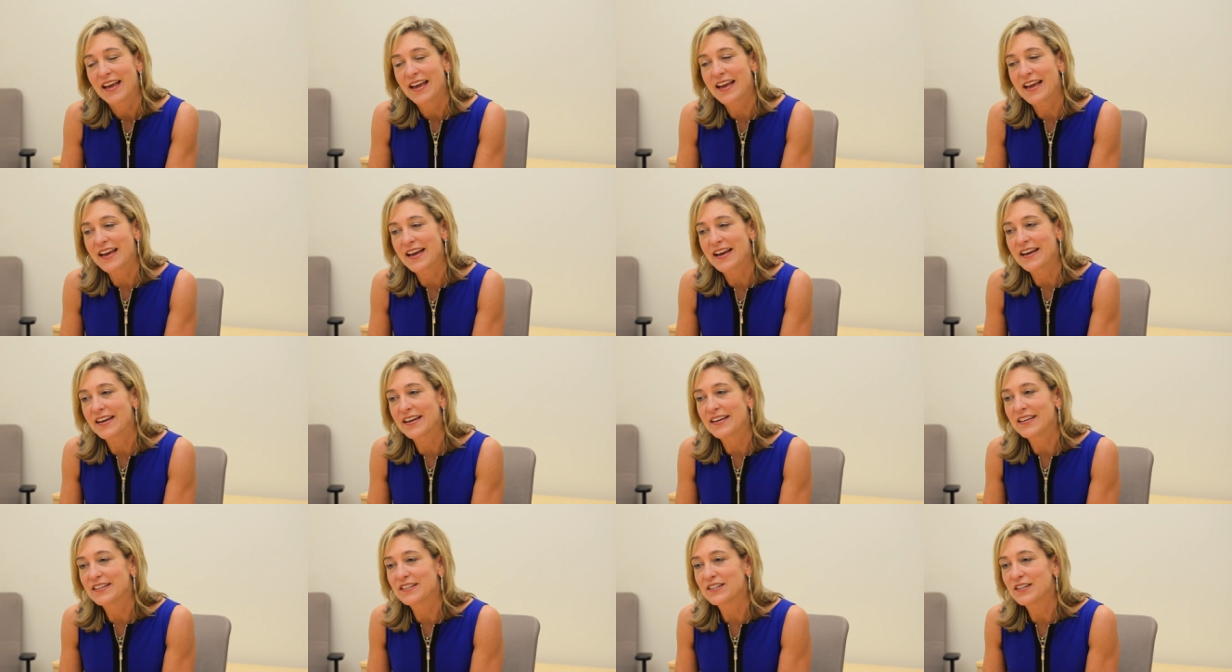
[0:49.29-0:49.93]

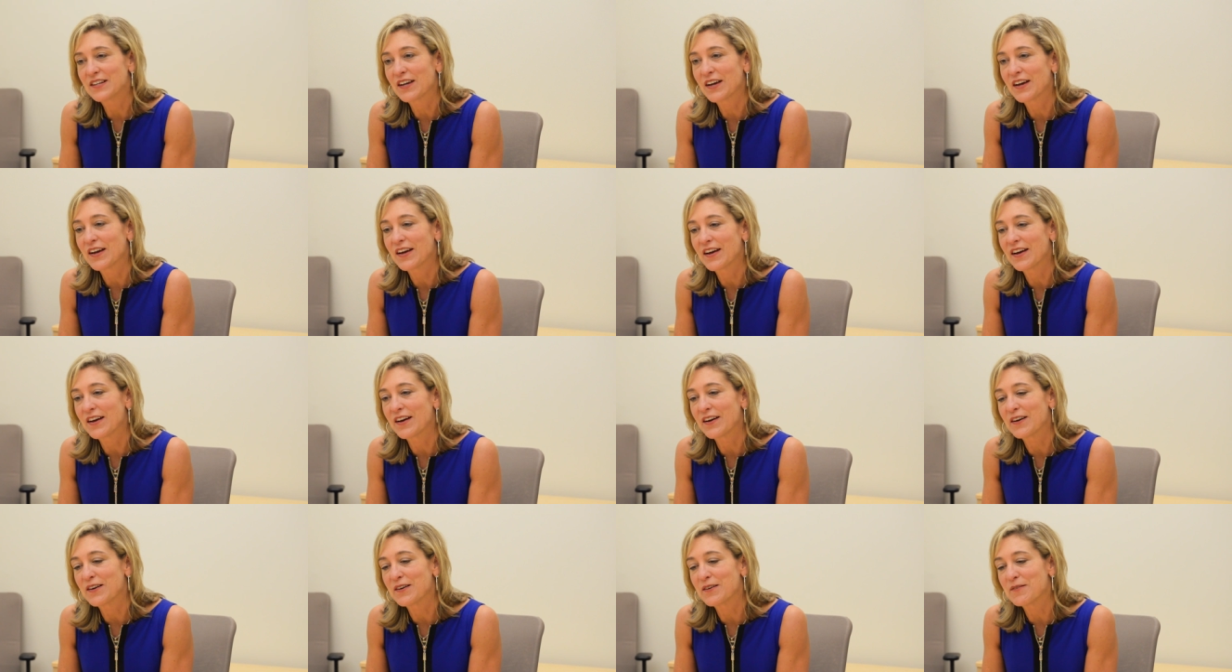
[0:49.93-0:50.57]
and
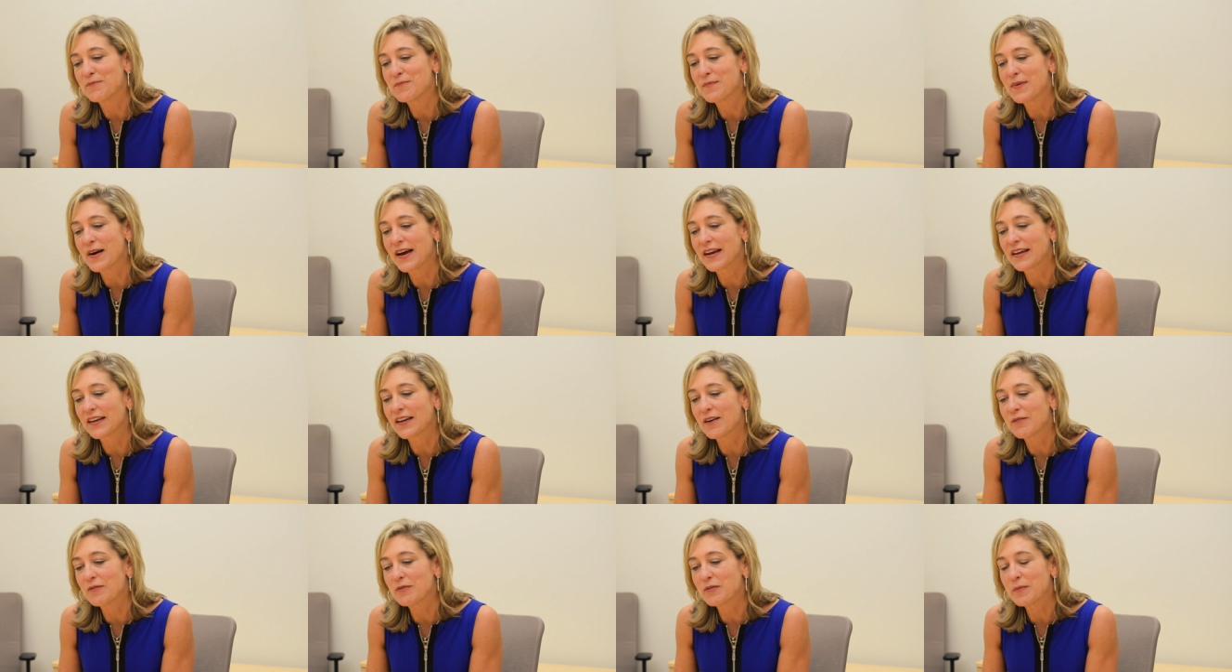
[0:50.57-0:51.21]
I
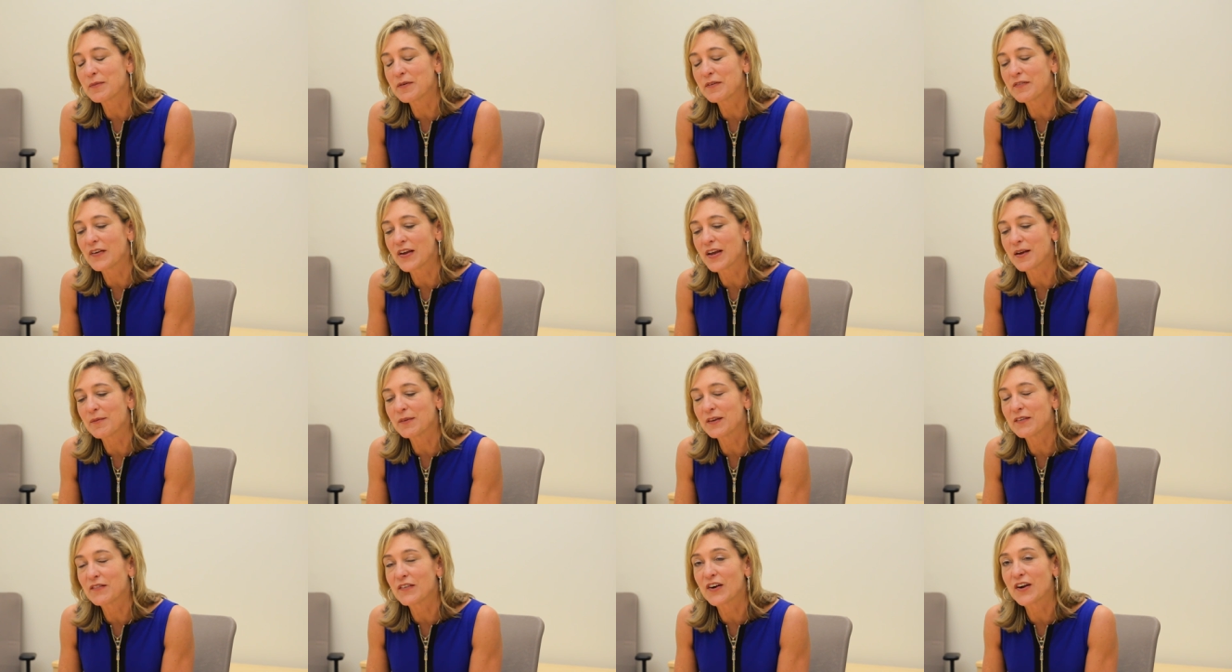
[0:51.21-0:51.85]
come from a
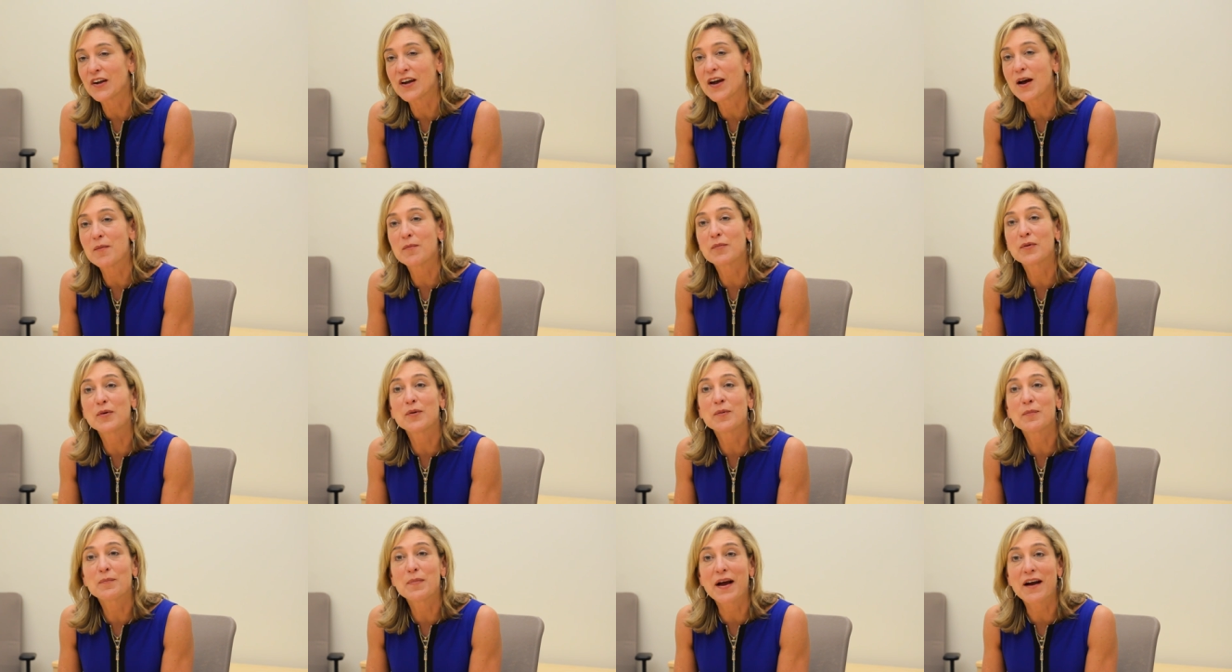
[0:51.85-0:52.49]
family, very
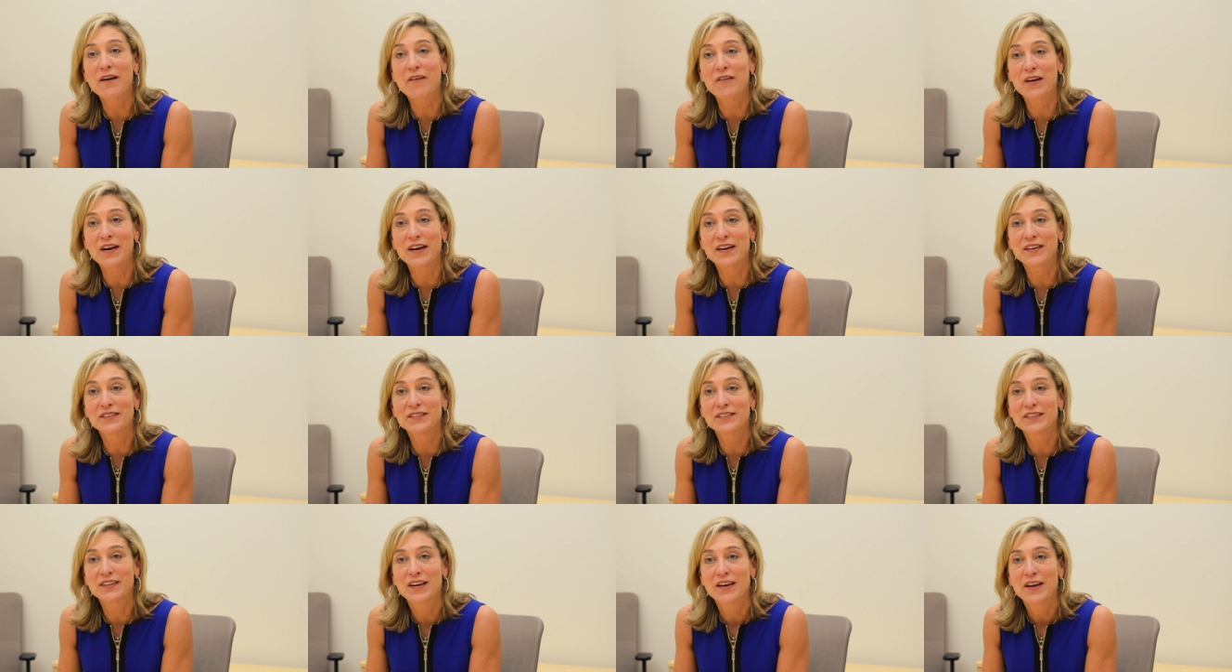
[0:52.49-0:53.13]
humble
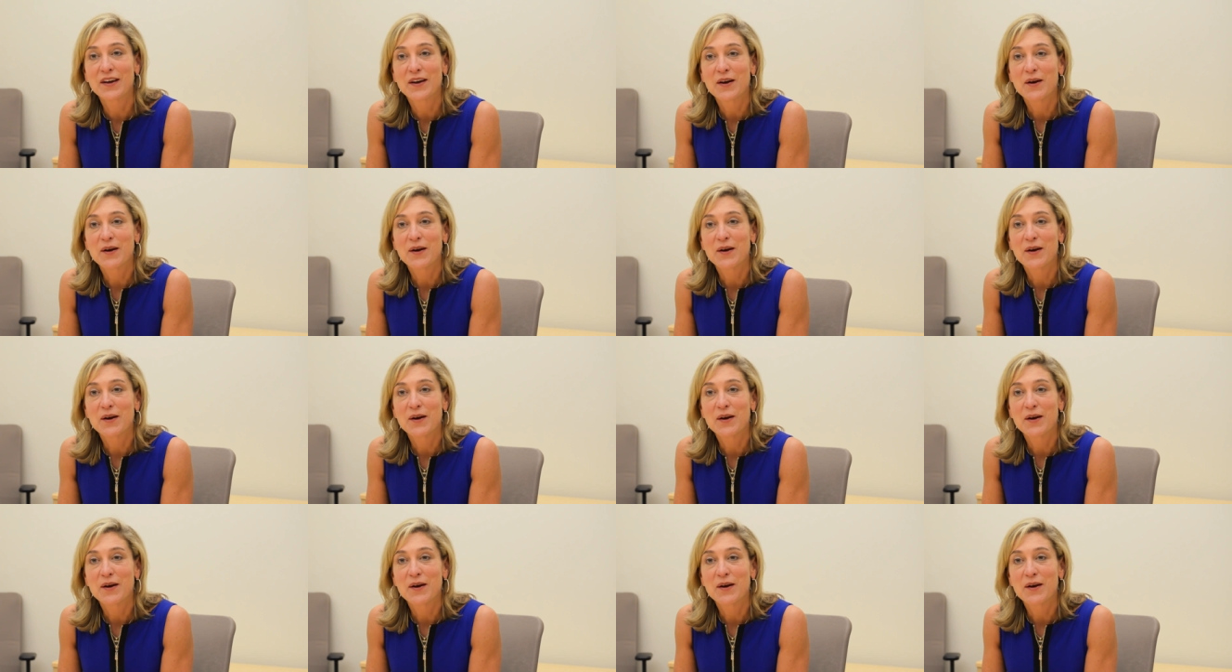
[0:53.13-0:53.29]
background.